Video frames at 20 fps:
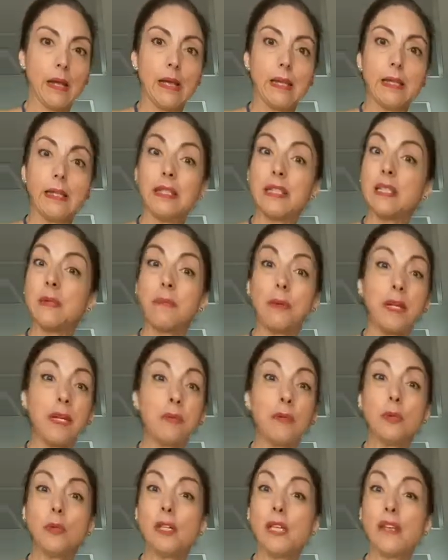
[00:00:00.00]
yeast, but it
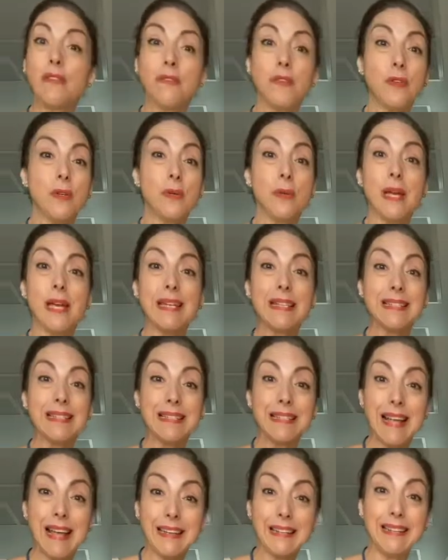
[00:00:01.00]
will give you
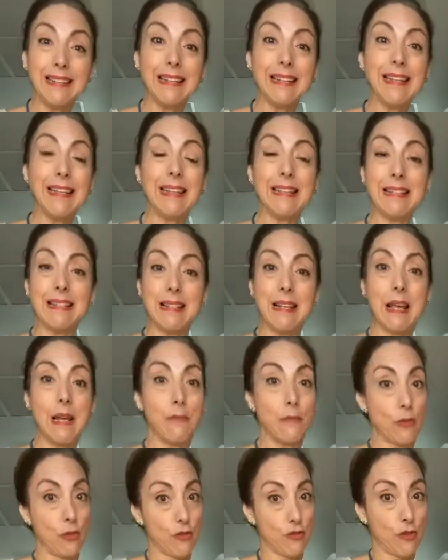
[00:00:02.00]
exactly the same
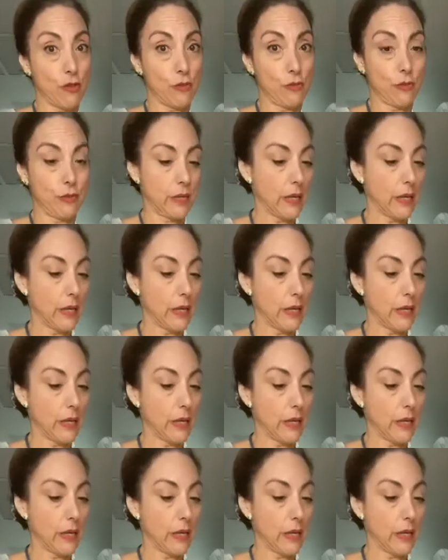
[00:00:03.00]
result.